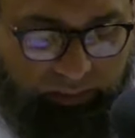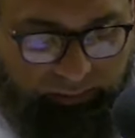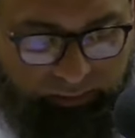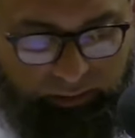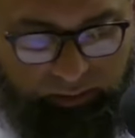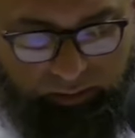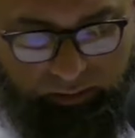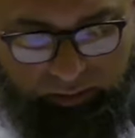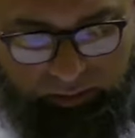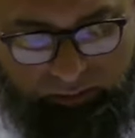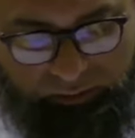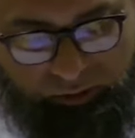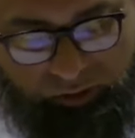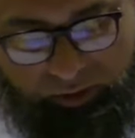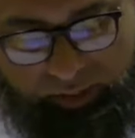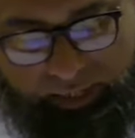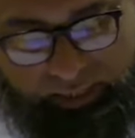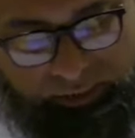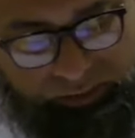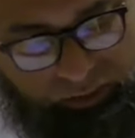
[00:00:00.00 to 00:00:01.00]
their
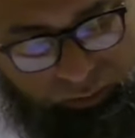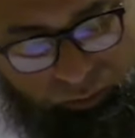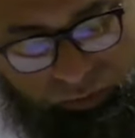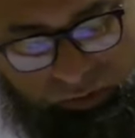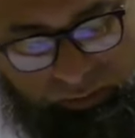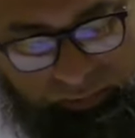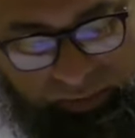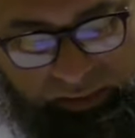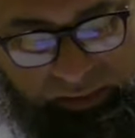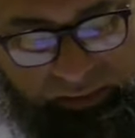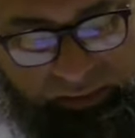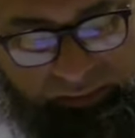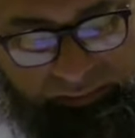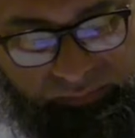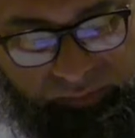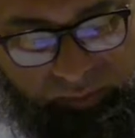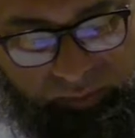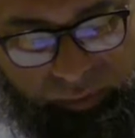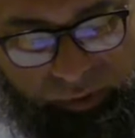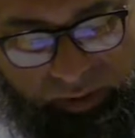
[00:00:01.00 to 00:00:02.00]
interaction with many
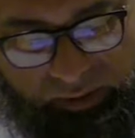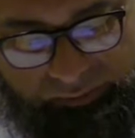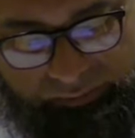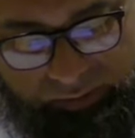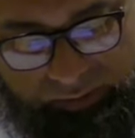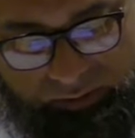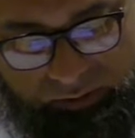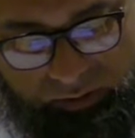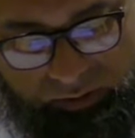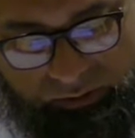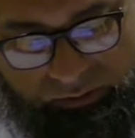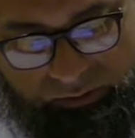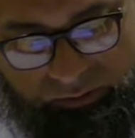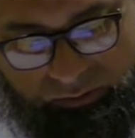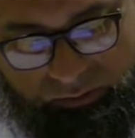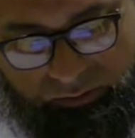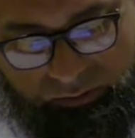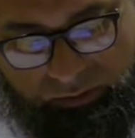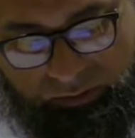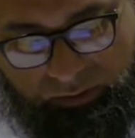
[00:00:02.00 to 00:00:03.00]
different prophets
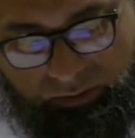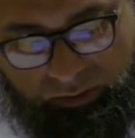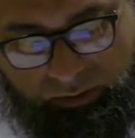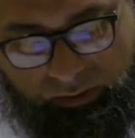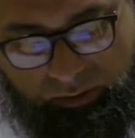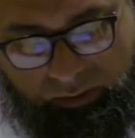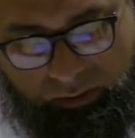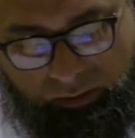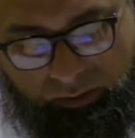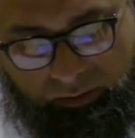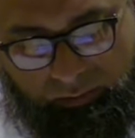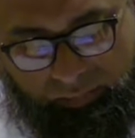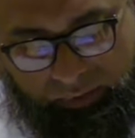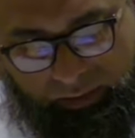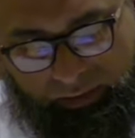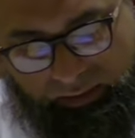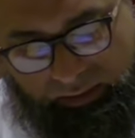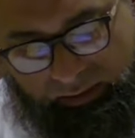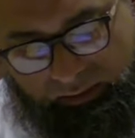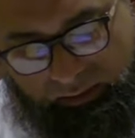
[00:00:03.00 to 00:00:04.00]
also.
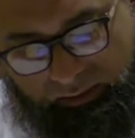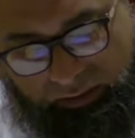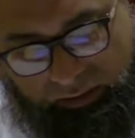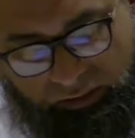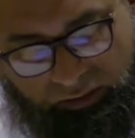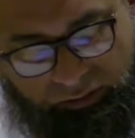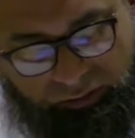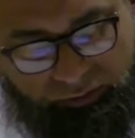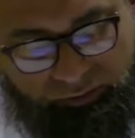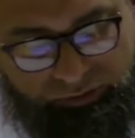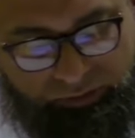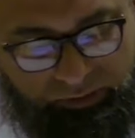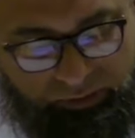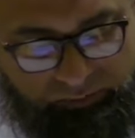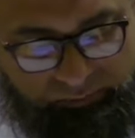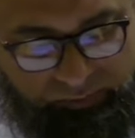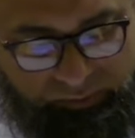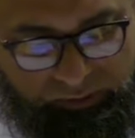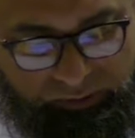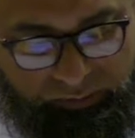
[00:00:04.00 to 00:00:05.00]
But in the conclusion
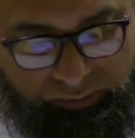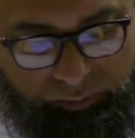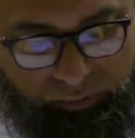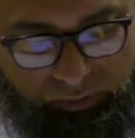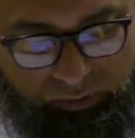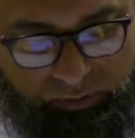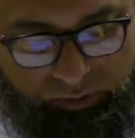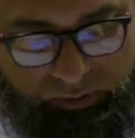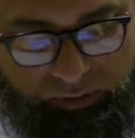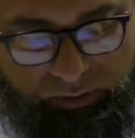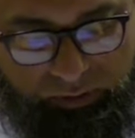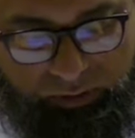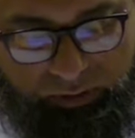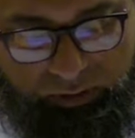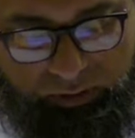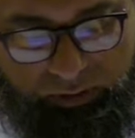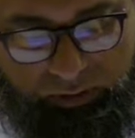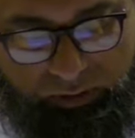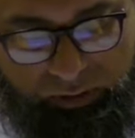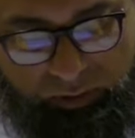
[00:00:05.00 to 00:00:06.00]
of this book,
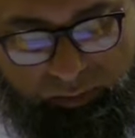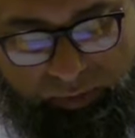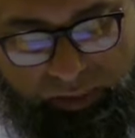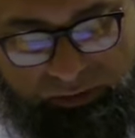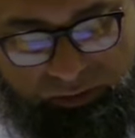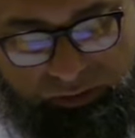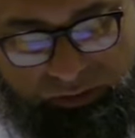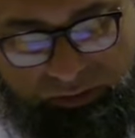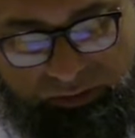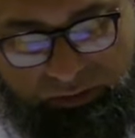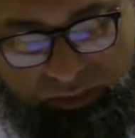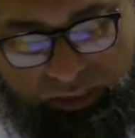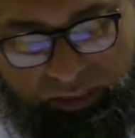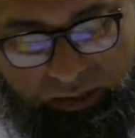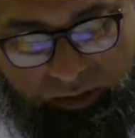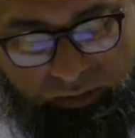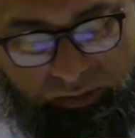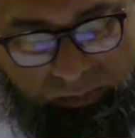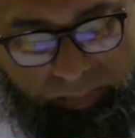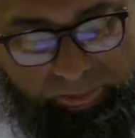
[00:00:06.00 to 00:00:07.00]
he mentions
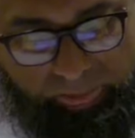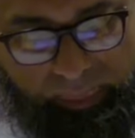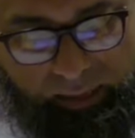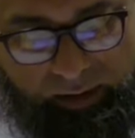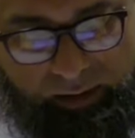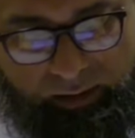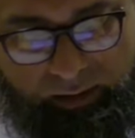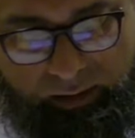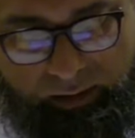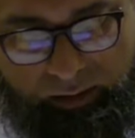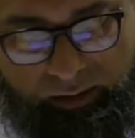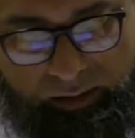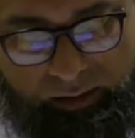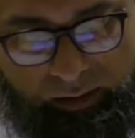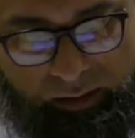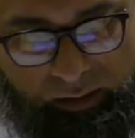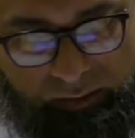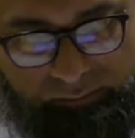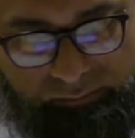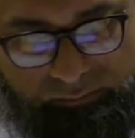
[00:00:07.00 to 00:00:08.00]
how
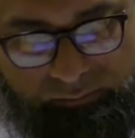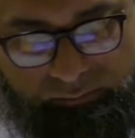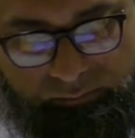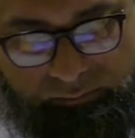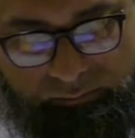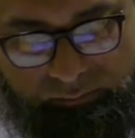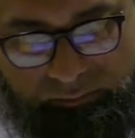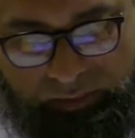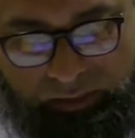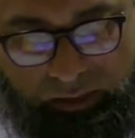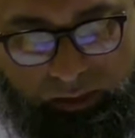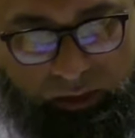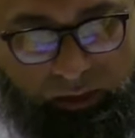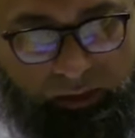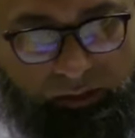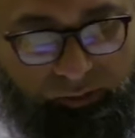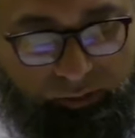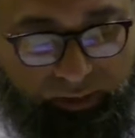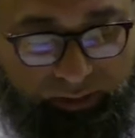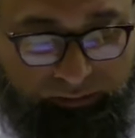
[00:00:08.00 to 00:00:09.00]
they are
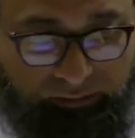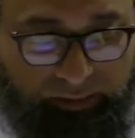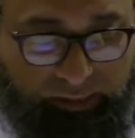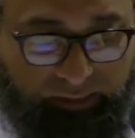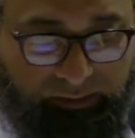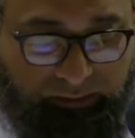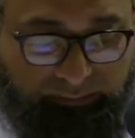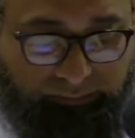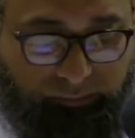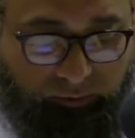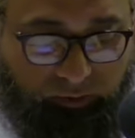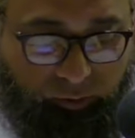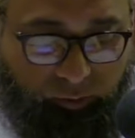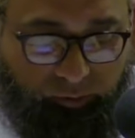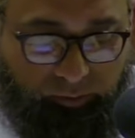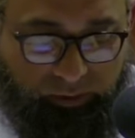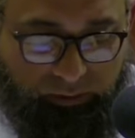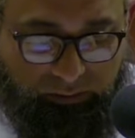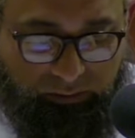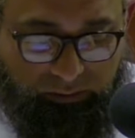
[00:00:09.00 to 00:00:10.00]
a great test for
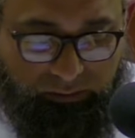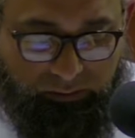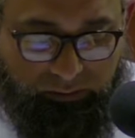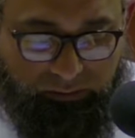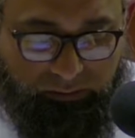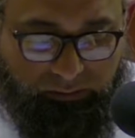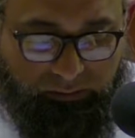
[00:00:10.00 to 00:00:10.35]
humans.